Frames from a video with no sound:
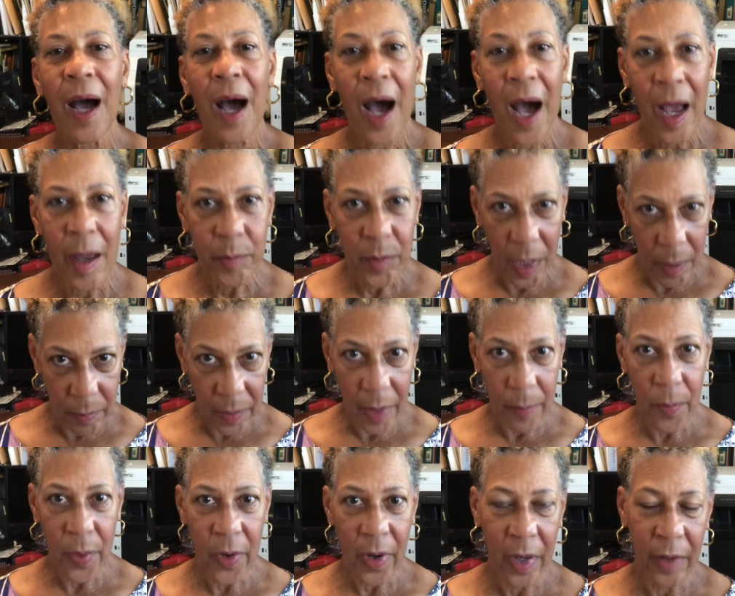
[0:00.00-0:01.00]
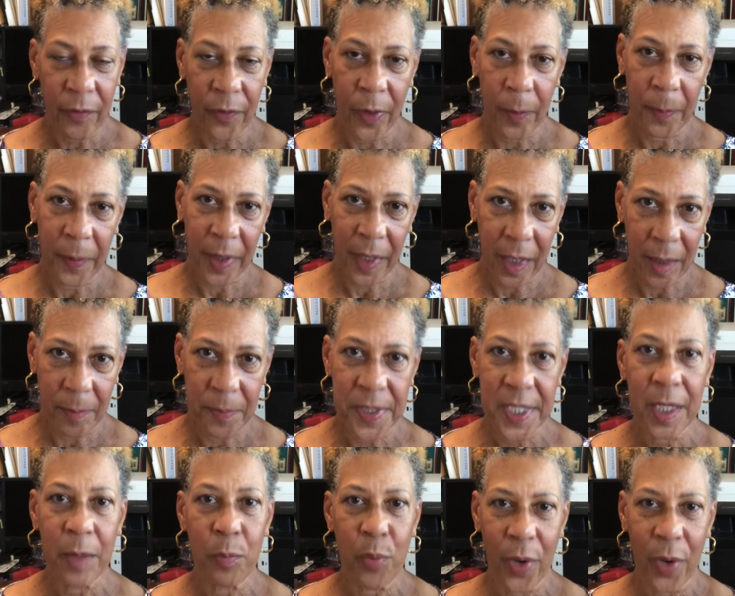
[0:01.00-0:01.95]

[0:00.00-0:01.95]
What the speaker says: I'm a member of the Poughkeepsie